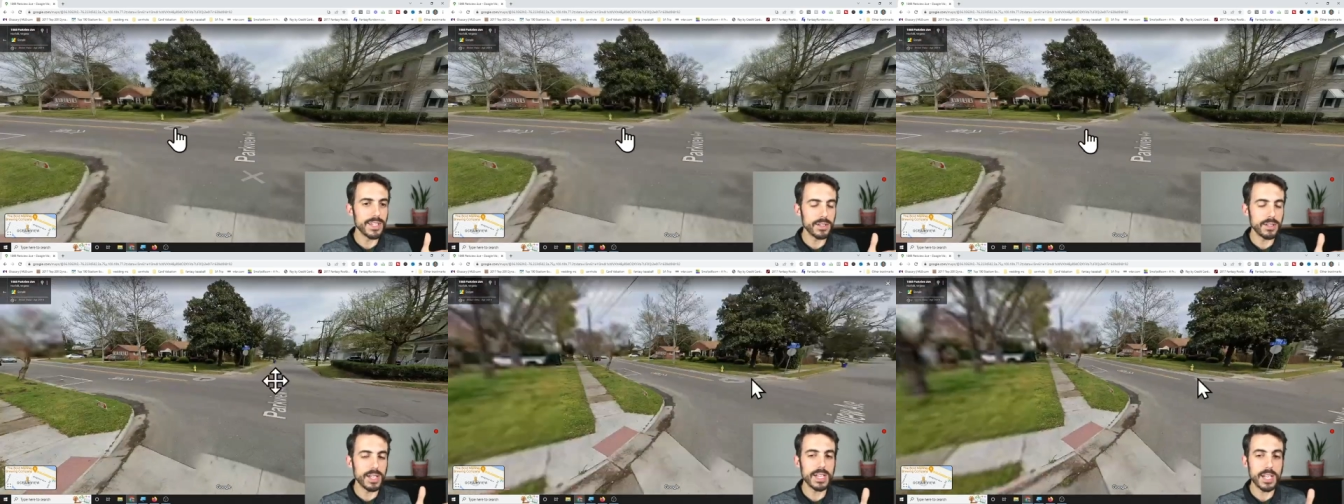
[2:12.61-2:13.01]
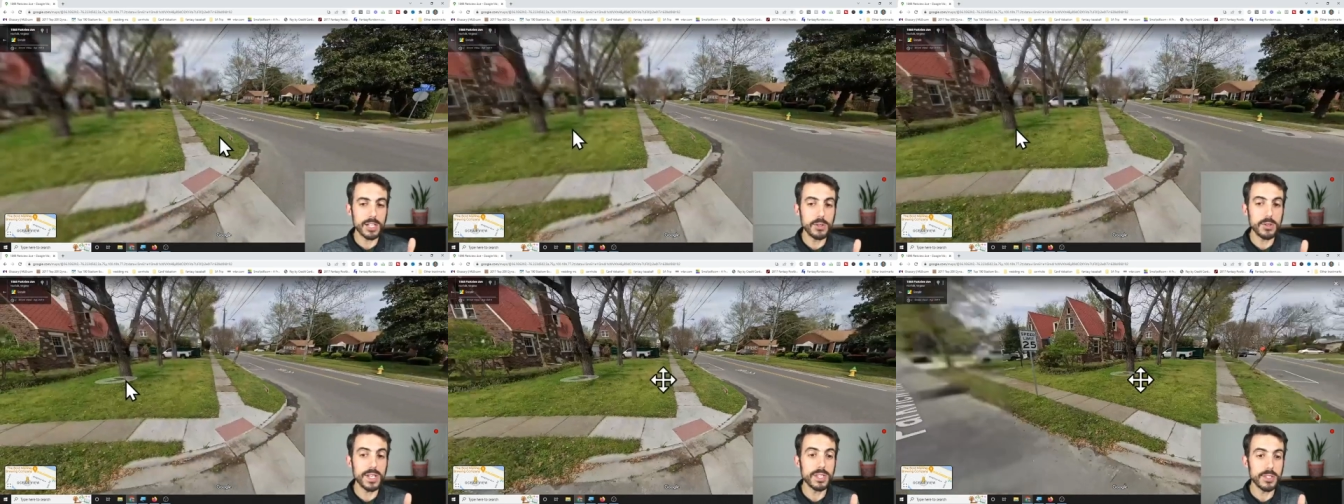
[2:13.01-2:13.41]
as
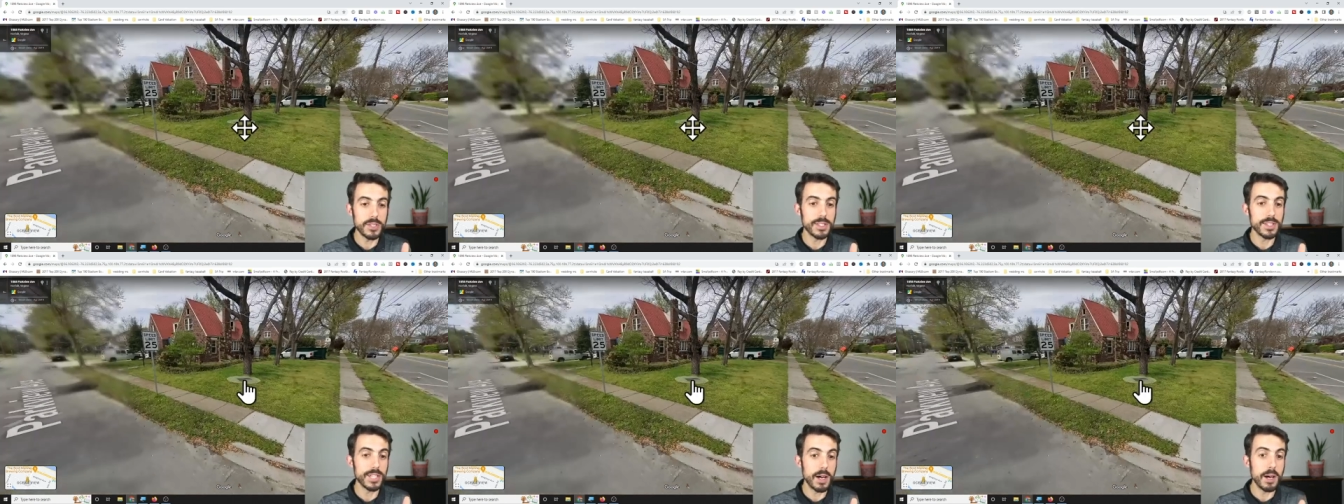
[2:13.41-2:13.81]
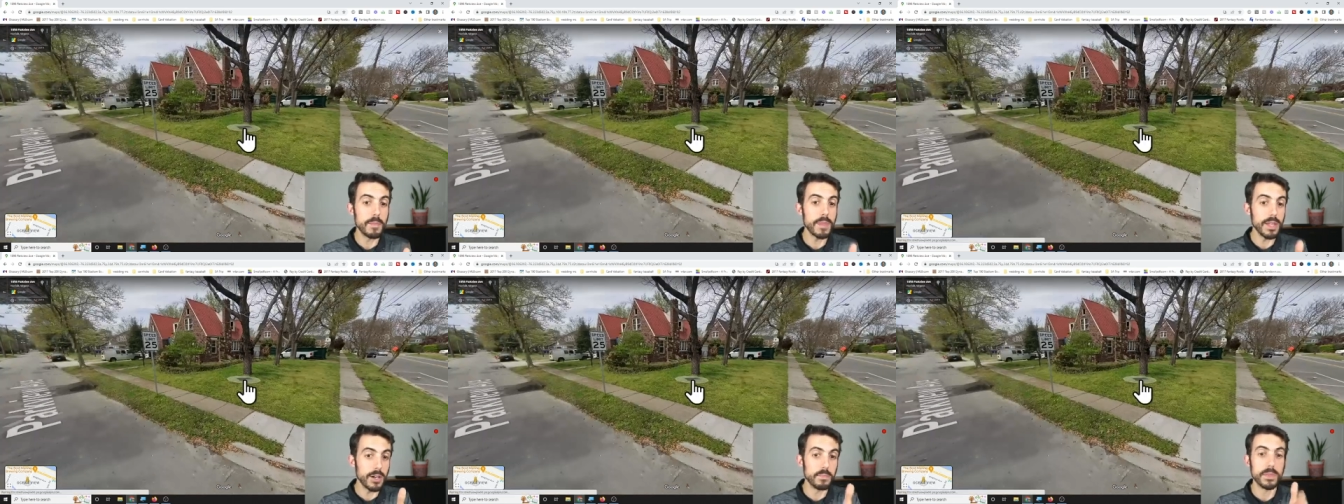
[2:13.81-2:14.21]
including
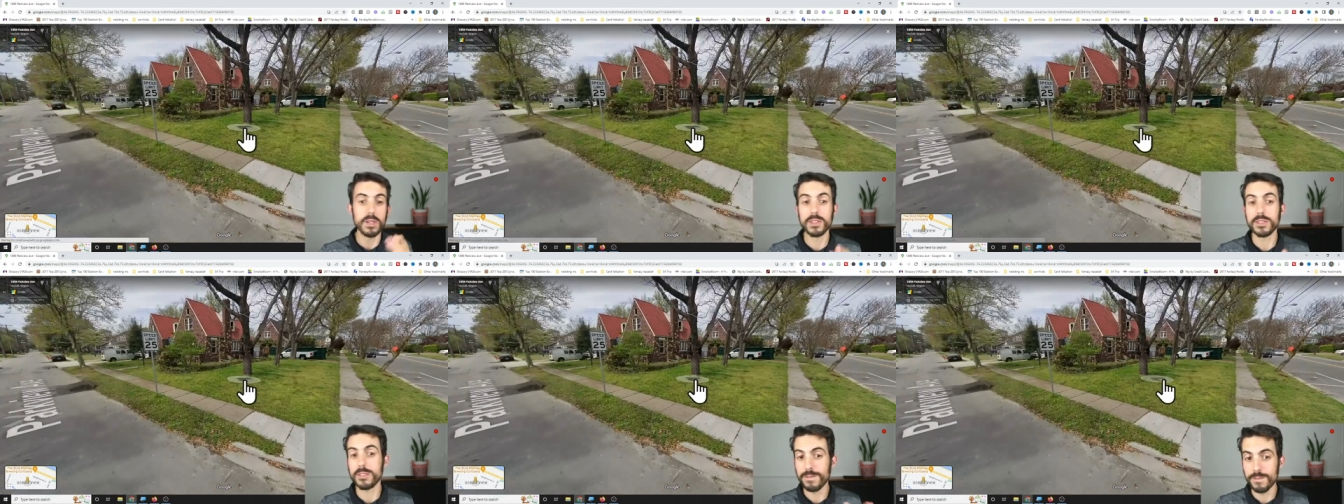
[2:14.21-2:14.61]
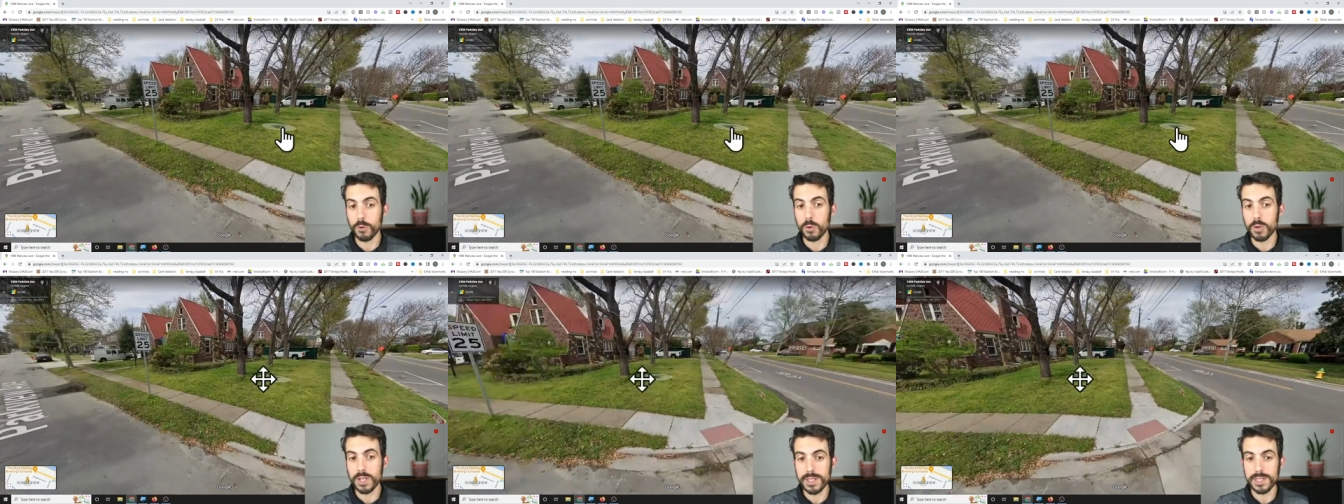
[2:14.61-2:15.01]
some that are built in the
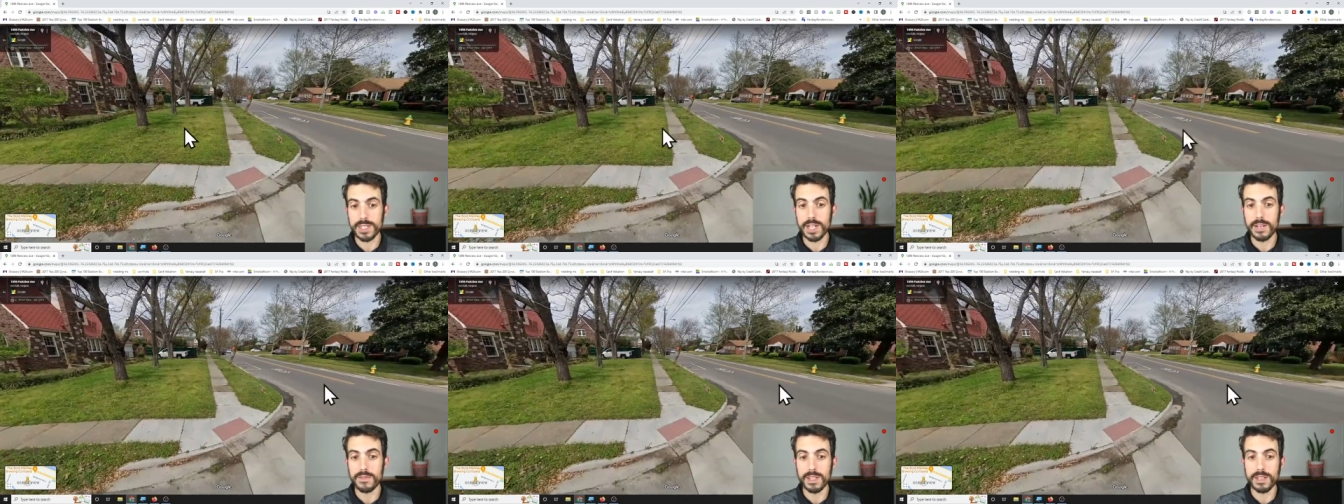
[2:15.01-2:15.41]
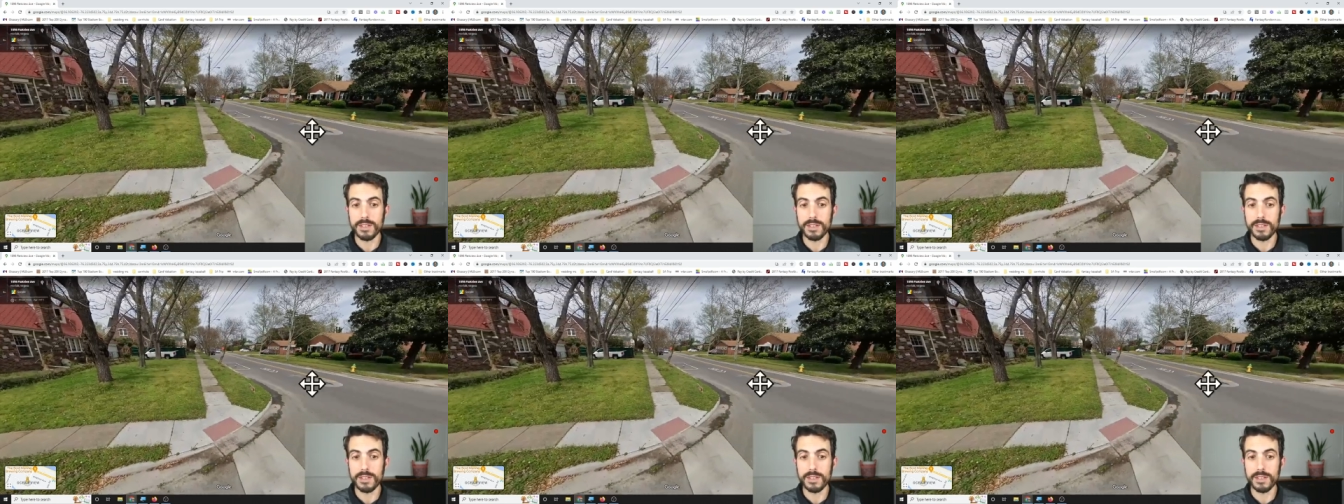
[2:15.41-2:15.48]
40s and even